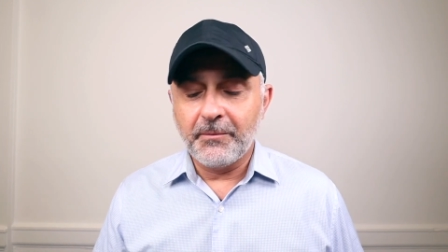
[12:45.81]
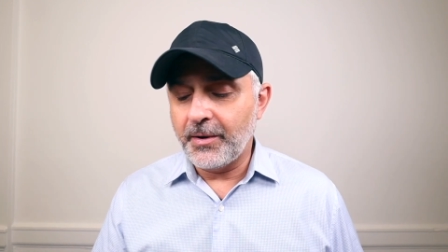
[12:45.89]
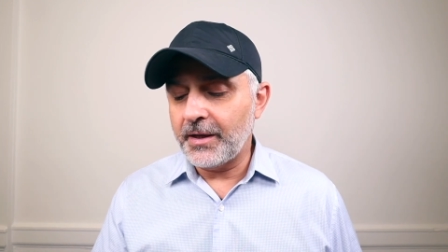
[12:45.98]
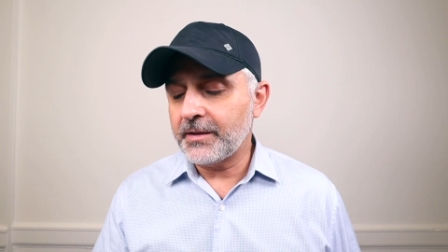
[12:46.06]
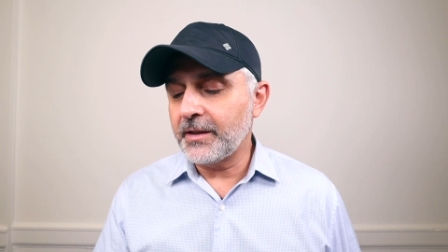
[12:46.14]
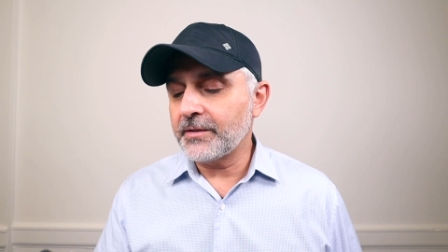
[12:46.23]

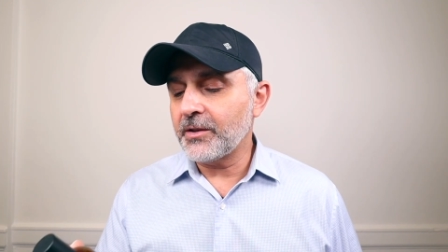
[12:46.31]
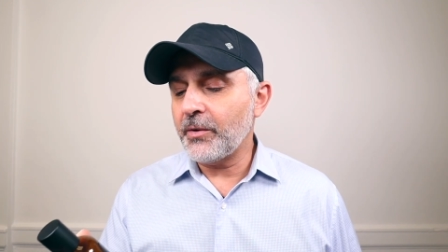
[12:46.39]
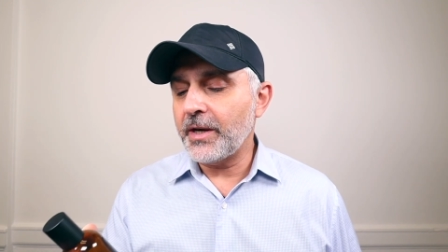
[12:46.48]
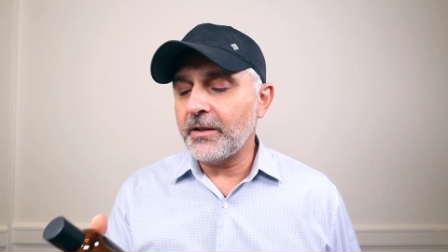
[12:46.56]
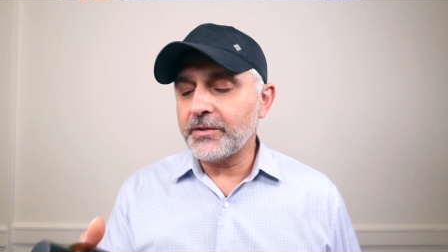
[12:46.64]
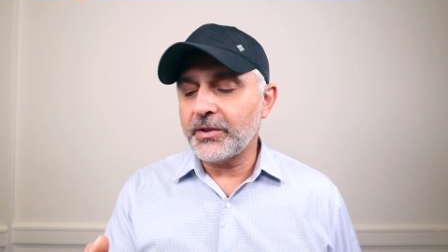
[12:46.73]
But there's a
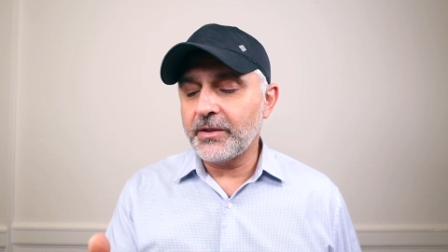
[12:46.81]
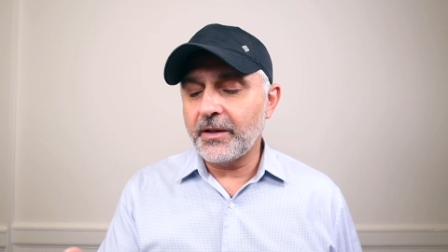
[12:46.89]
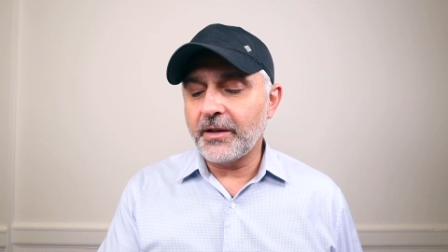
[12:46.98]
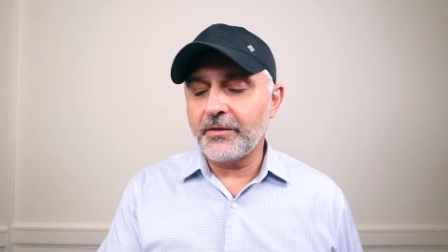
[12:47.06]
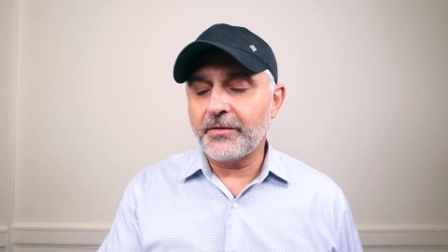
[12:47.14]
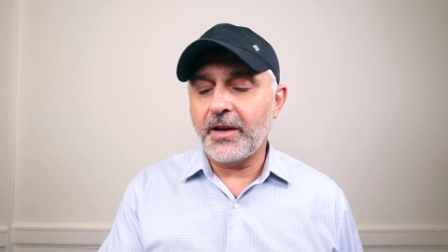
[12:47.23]
great
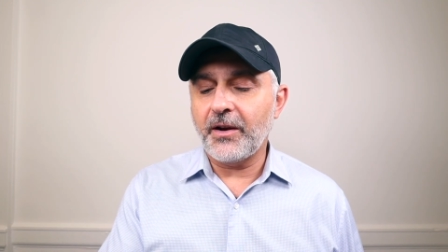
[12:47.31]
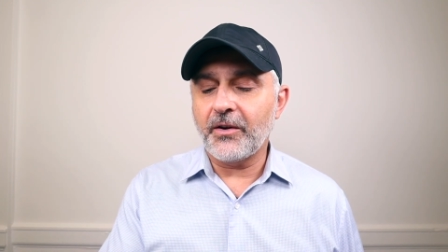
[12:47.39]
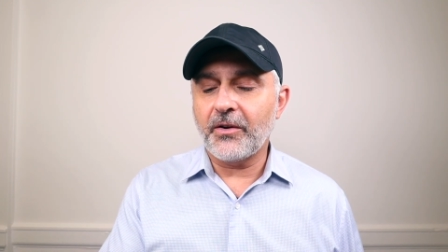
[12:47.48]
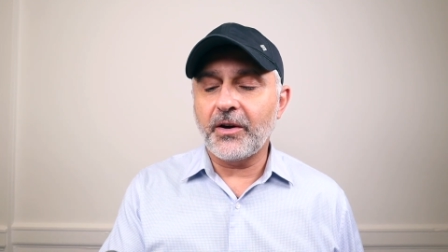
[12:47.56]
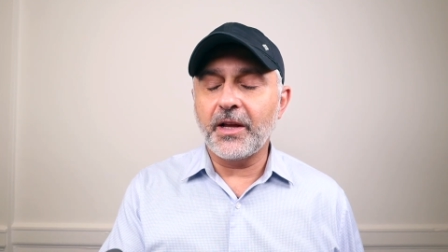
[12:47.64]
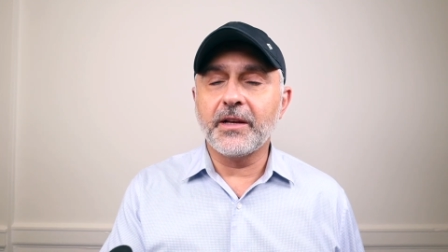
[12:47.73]
alternative
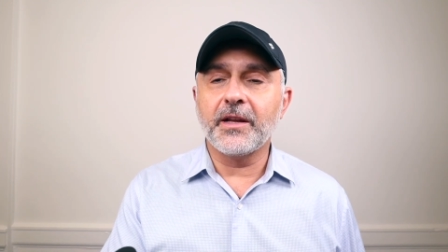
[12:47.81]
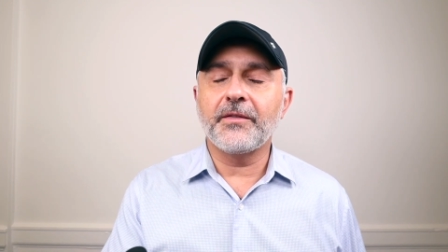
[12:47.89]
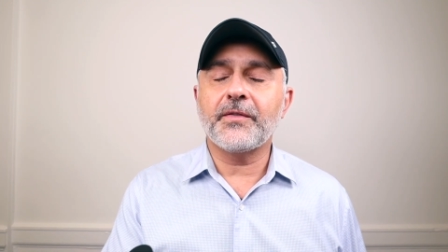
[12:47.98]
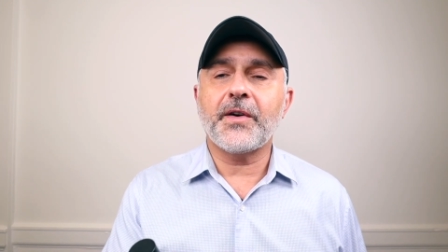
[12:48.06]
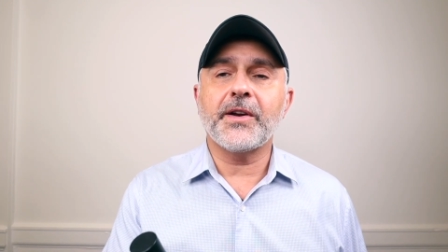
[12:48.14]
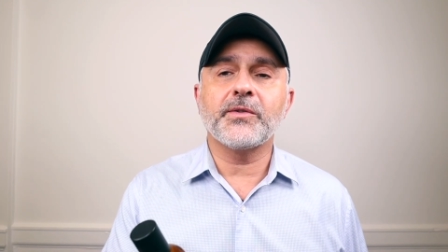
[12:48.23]
here in a
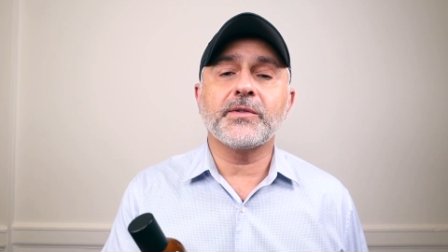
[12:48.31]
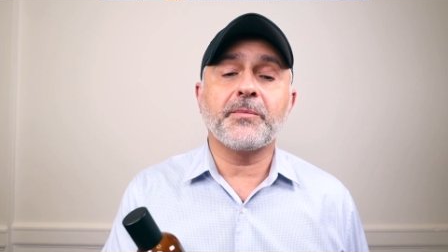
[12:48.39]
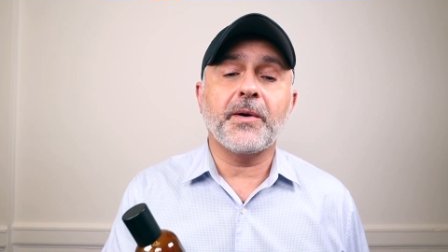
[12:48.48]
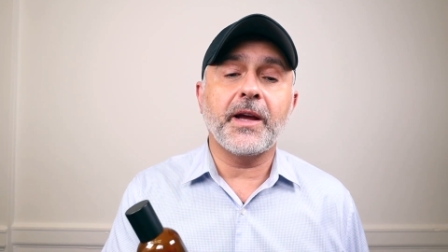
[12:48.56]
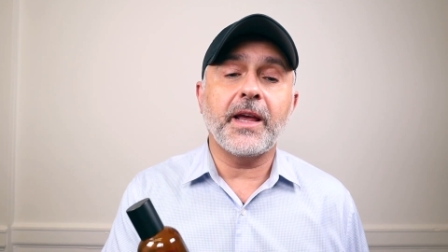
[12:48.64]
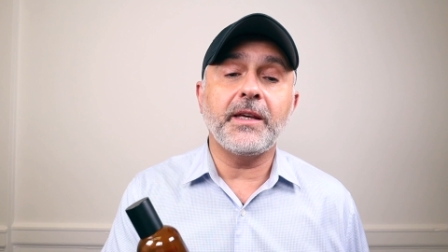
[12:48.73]
fragrance
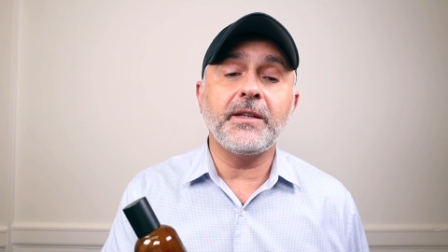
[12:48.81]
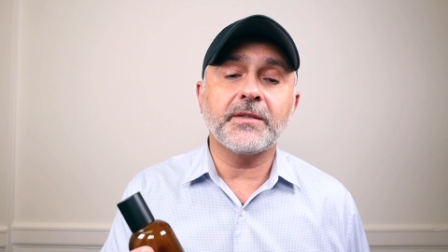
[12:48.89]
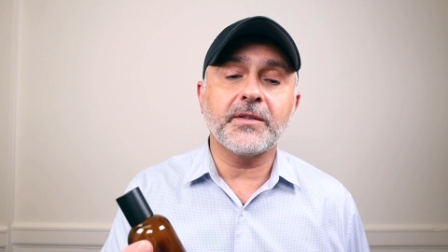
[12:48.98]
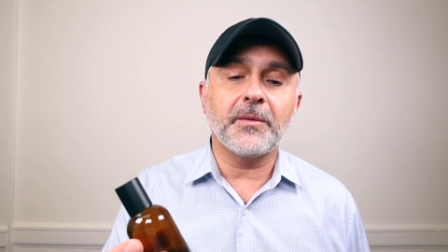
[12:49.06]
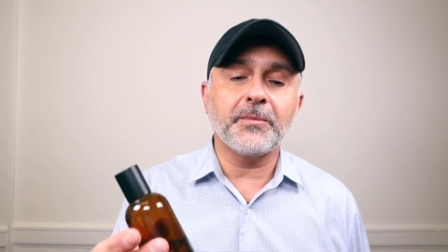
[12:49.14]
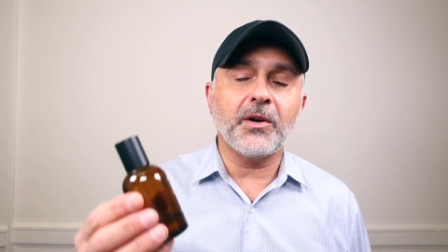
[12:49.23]
by
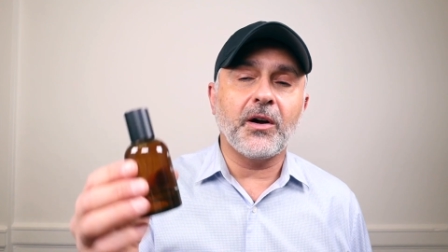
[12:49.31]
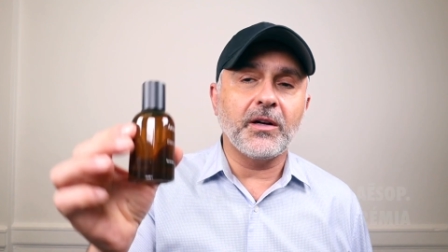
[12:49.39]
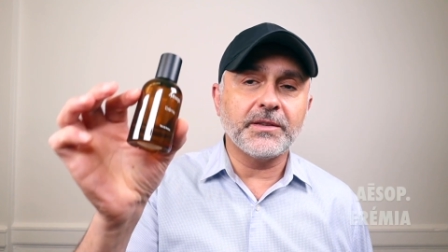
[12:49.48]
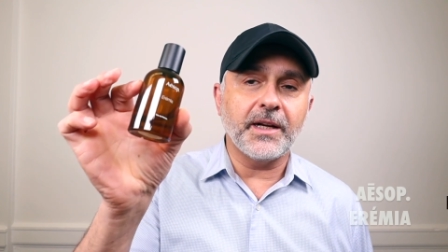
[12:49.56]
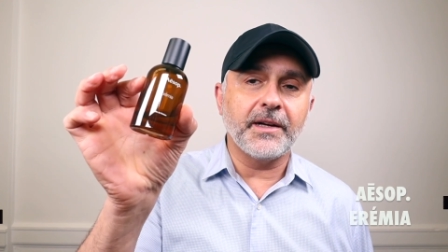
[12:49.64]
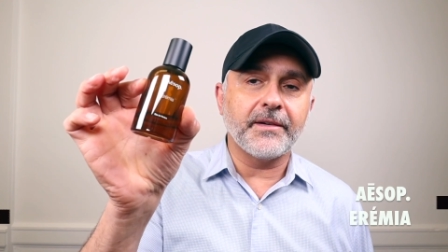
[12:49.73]
Aesop
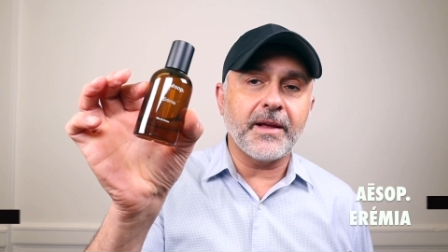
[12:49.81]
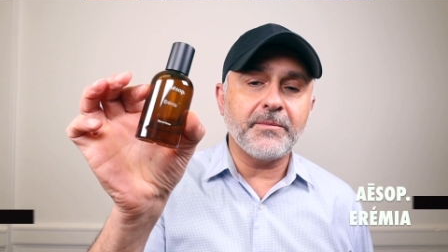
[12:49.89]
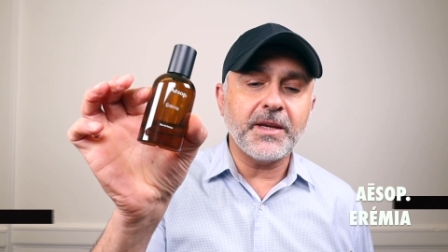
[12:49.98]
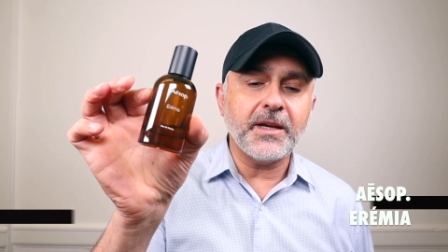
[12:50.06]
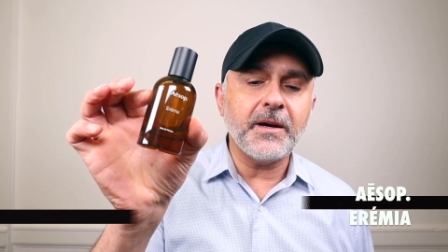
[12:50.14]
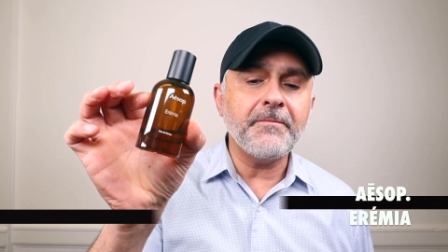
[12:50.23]
called
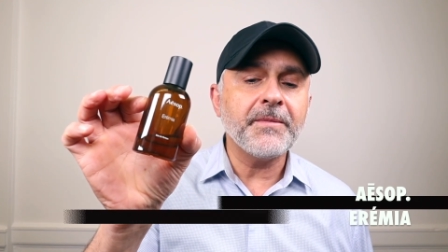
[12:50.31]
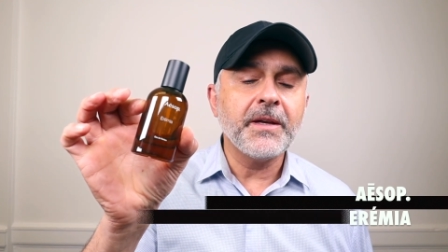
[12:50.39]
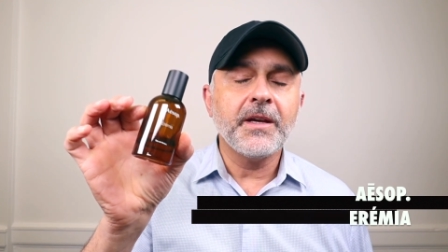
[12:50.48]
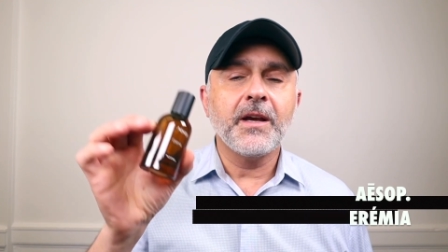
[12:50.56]
Eremia.